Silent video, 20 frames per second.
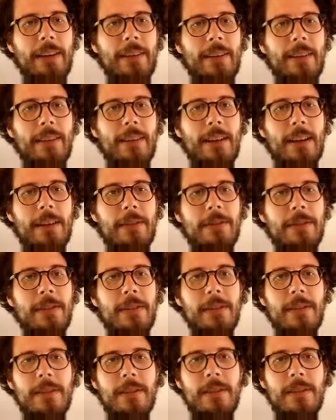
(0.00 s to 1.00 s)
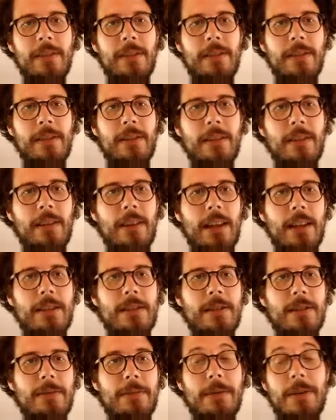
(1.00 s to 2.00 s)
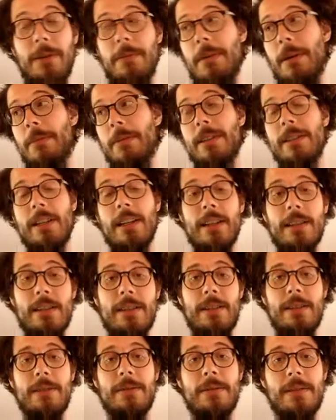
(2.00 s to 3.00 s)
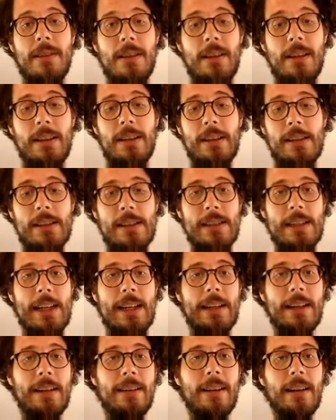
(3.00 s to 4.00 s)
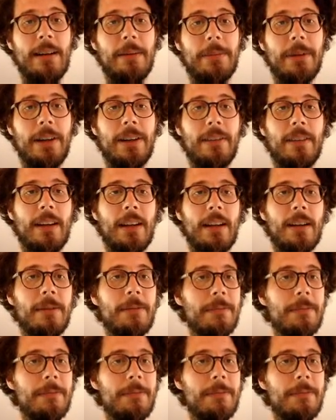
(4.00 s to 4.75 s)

stuff that should probably just use the standard library instead.